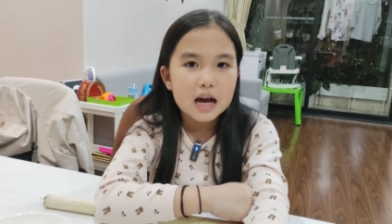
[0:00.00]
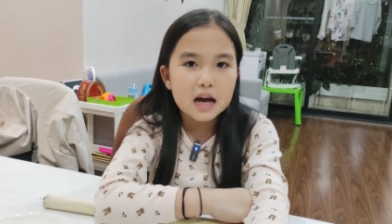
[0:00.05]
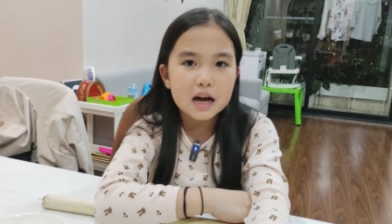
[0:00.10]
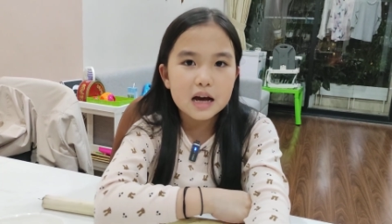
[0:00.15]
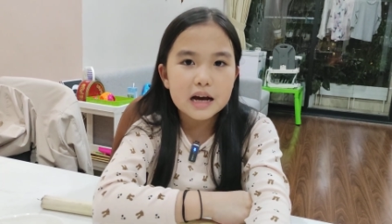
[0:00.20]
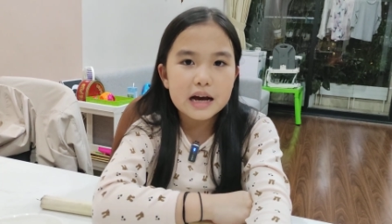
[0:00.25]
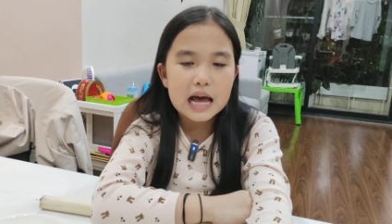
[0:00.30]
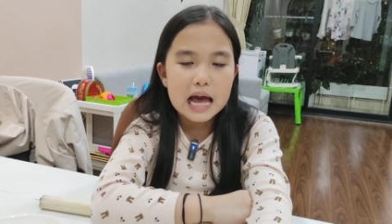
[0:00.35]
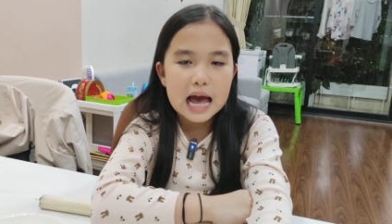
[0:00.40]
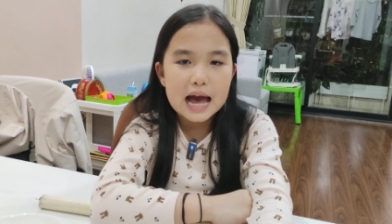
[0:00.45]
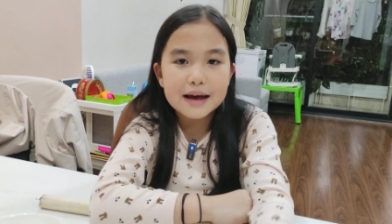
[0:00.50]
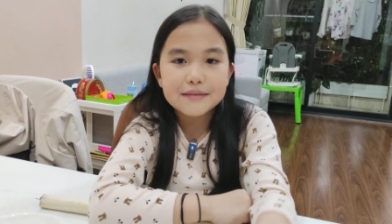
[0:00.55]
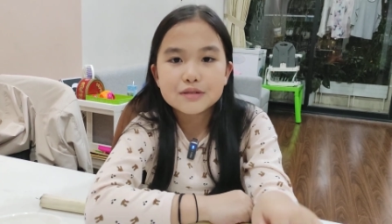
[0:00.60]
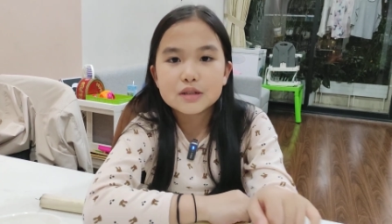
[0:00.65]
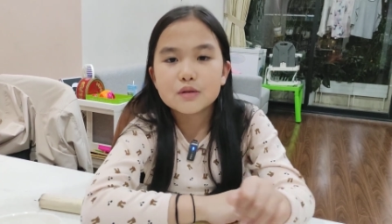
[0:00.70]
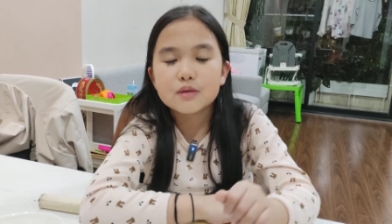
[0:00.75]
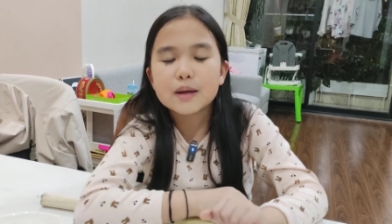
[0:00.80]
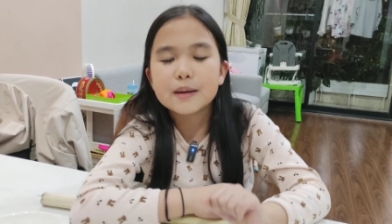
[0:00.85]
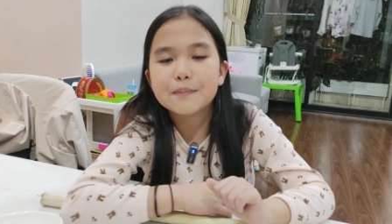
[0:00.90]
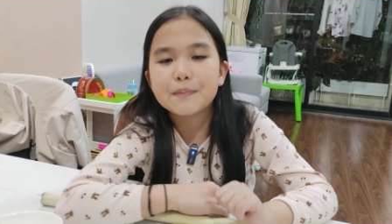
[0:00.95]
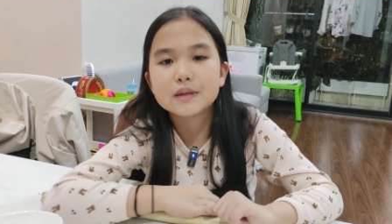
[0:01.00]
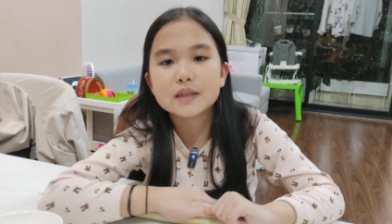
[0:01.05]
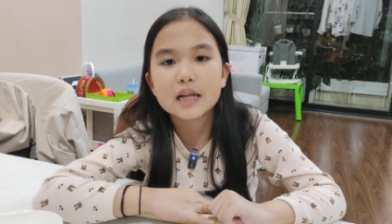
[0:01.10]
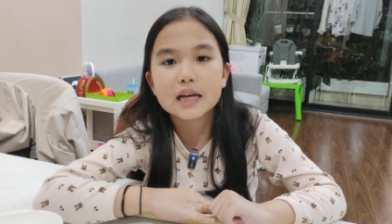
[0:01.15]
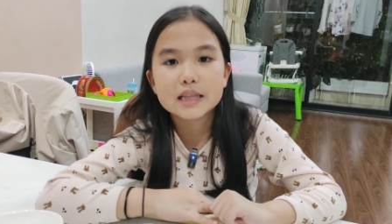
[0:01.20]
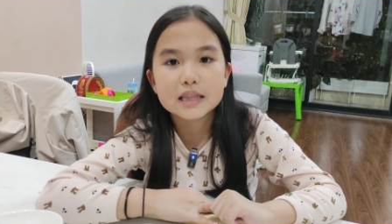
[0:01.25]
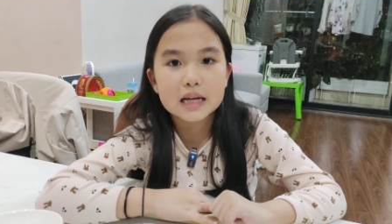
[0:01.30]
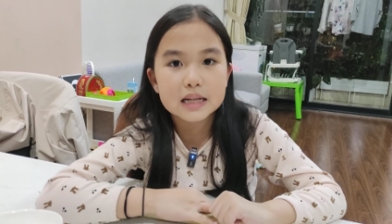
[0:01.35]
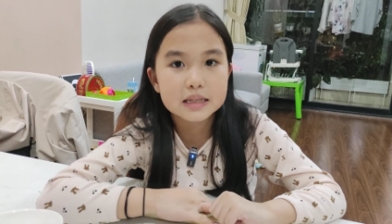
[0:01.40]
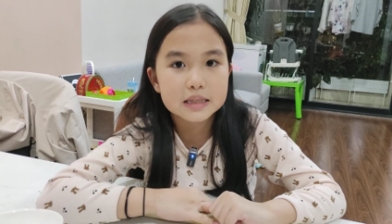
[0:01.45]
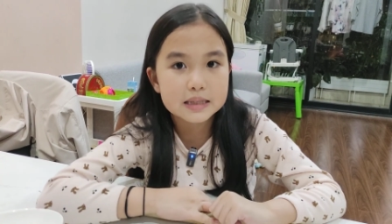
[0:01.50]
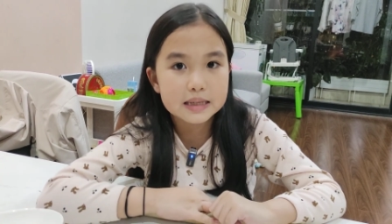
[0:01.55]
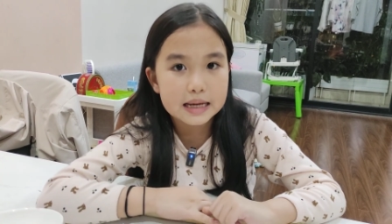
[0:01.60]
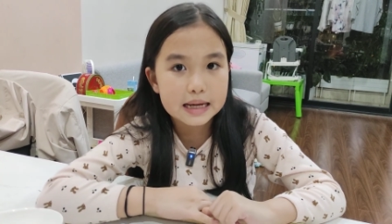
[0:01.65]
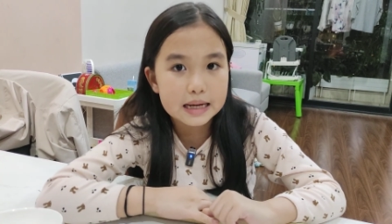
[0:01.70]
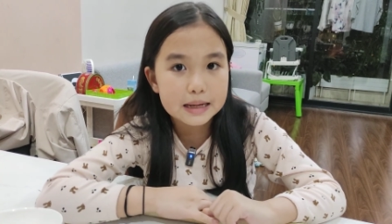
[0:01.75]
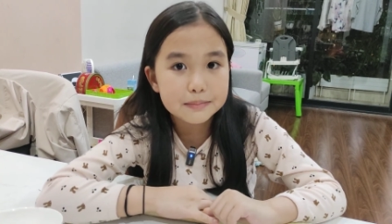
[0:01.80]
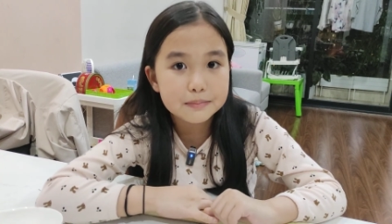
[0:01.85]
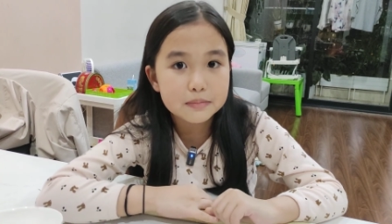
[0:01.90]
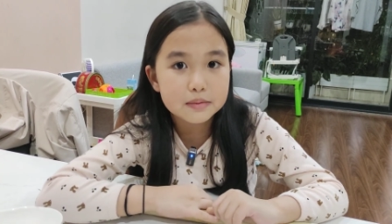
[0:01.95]
After we played that
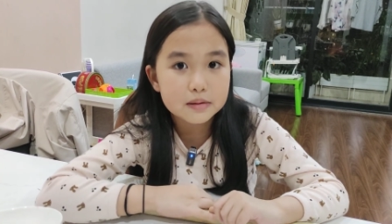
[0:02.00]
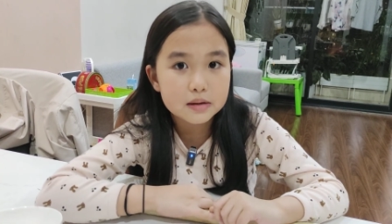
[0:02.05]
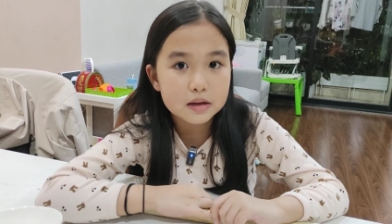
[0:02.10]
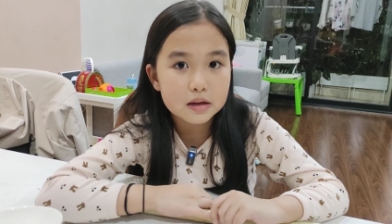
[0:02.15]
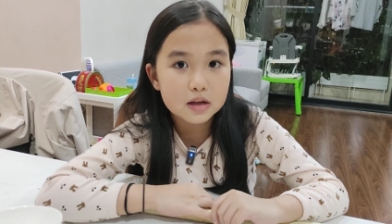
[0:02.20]
game,